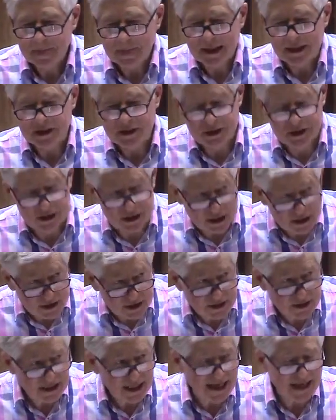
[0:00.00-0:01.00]
He's
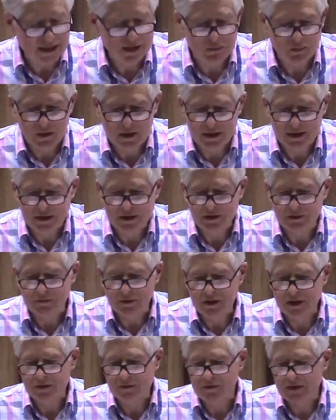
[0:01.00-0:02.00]
just as willing to
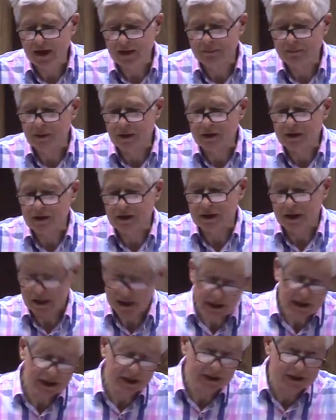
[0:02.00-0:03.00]
forgive that person
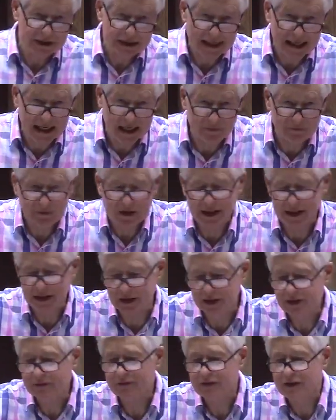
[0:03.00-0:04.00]
in his love and
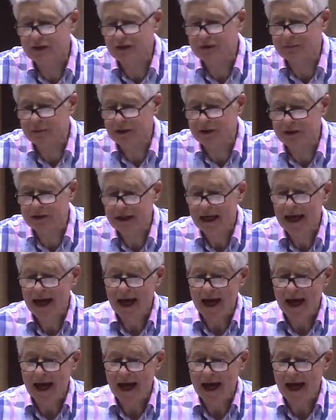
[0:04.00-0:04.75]
give his spirit